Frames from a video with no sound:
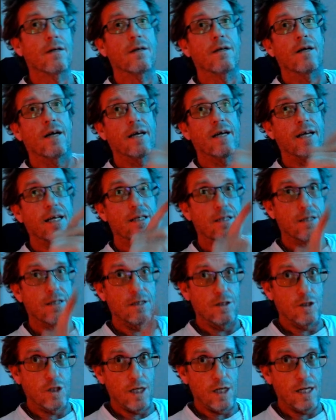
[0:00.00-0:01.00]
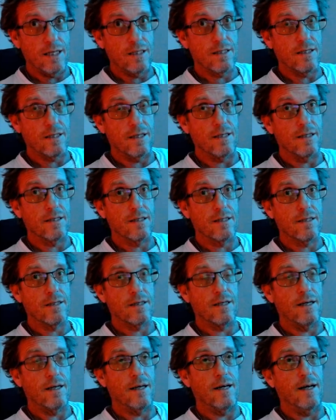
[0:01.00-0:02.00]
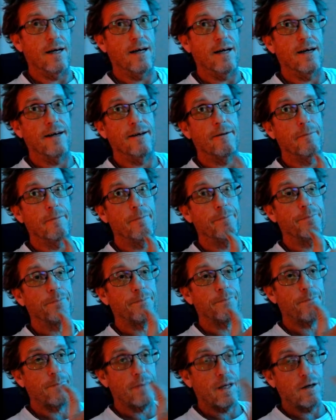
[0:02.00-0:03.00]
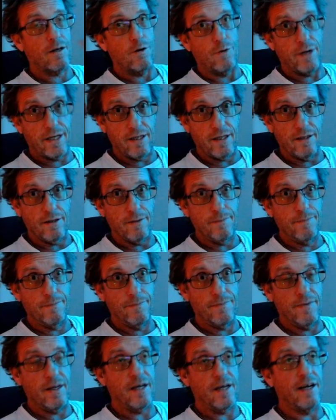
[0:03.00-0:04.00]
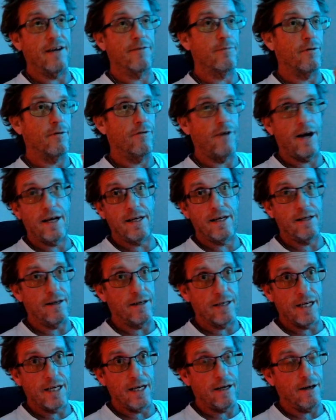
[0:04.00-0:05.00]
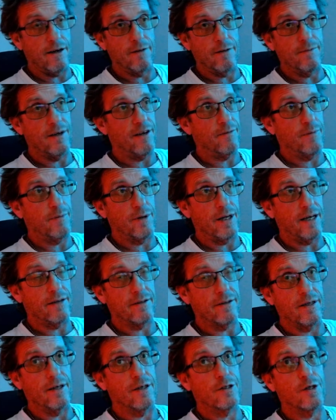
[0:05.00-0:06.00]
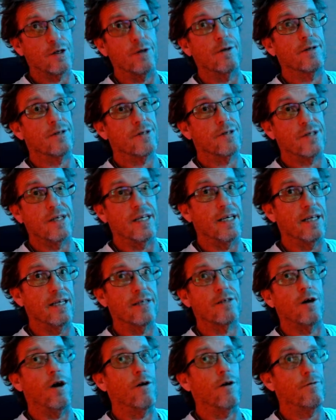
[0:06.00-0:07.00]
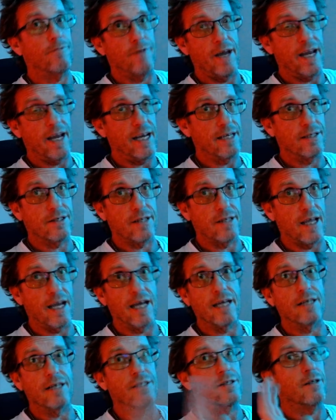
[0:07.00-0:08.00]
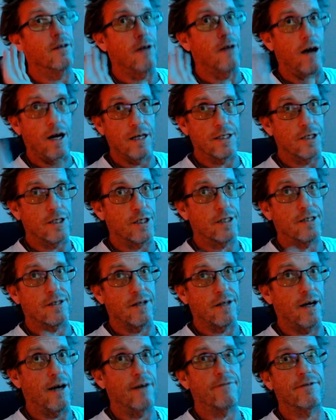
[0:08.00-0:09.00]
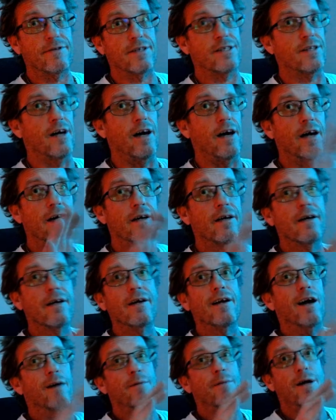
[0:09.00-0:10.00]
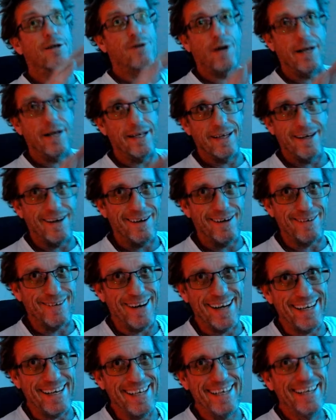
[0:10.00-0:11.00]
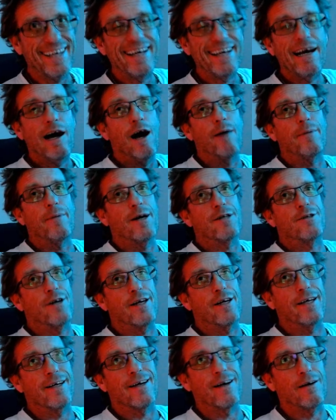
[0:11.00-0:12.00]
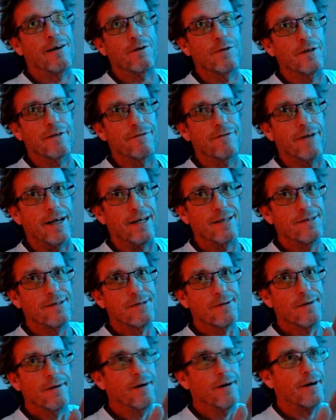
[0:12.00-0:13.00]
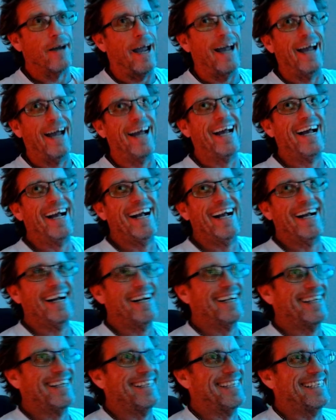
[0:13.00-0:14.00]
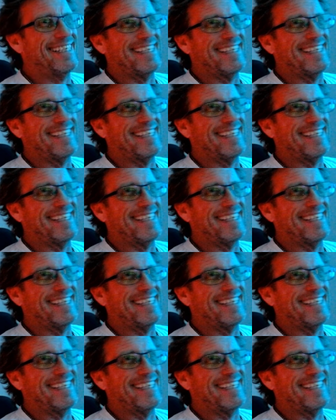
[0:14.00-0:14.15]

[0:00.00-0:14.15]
against the Genesis curriculum that I've provided on GitHub that I put out there, so you can see it's all phase staged logic stuff. It's not, I'm not training it on Reddit. I'm not training it on OnlyFans. Okay.